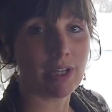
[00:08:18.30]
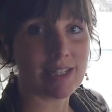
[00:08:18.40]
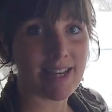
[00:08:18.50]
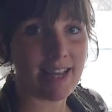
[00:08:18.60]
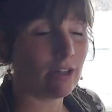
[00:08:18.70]

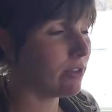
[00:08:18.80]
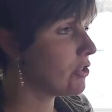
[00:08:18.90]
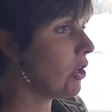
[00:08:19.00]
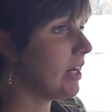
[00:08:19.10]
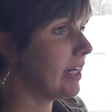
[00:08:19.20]
containers
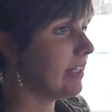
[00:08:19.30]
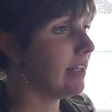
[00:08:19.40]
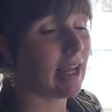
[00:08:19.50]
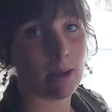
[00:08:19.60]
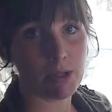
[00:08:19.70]
on
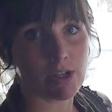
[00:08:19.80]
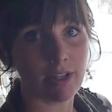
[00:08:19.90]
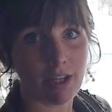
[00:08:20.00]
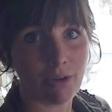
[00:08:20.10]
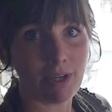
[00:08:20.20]
Amazon
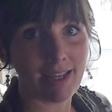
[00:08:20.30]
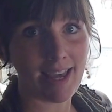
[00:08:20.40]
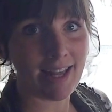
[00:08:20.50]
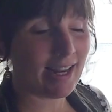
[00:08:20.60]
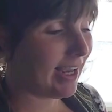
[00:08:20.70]
that you can get,